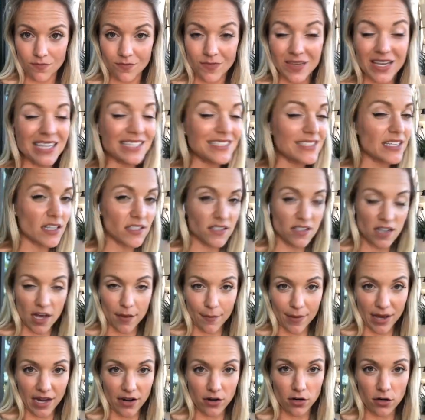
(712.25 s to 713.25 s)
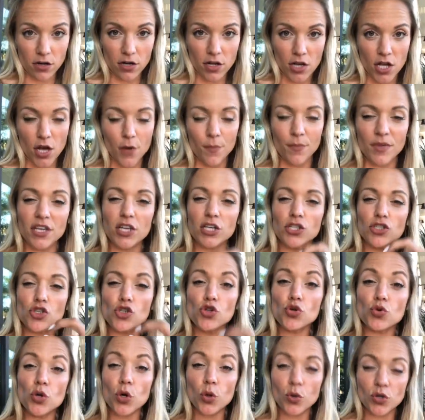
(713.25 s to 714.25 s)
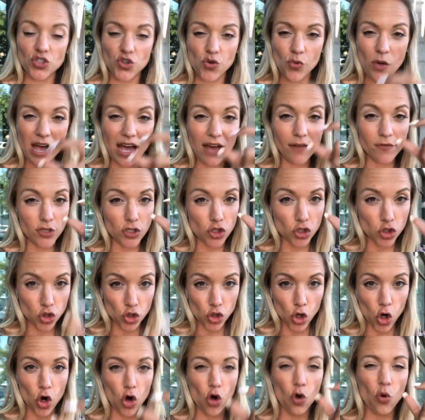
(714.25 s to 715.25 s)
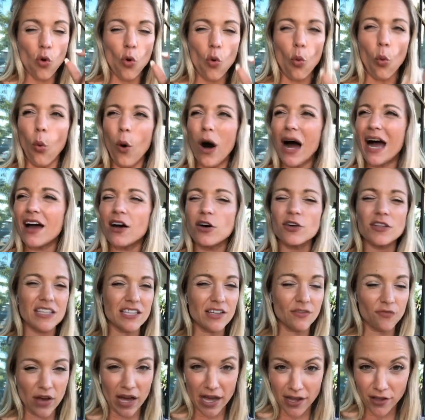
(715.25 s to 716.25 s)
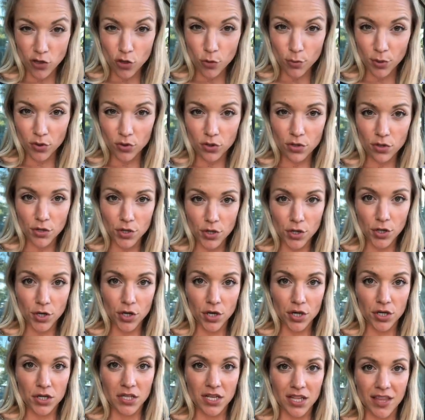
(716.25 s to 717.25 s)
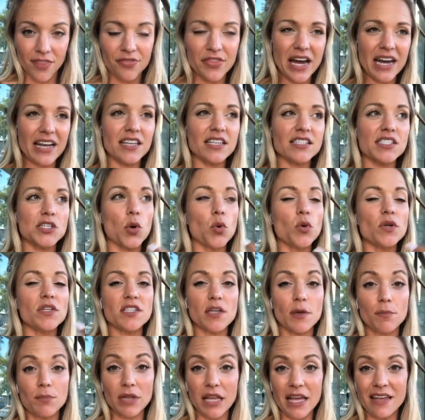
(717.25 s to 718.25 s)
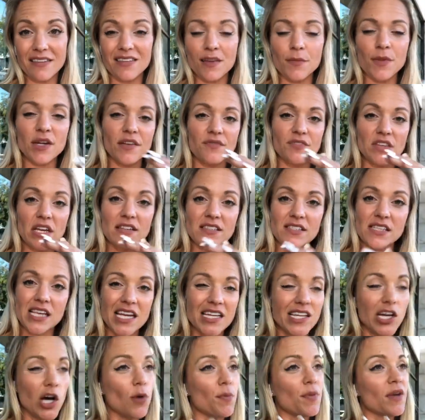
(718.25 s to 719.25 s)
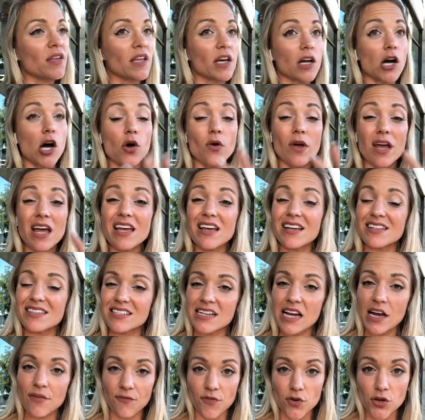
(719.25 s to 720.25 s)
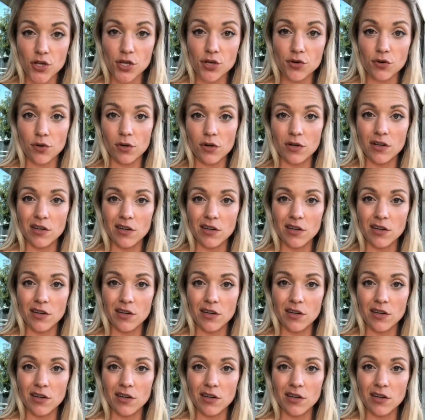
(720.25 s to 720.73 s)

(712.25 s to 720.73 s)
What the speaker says: It does not matter because you know what you have is so wildly valuable that it's going to bless them. And if they say no, being like, okay, it's not for you.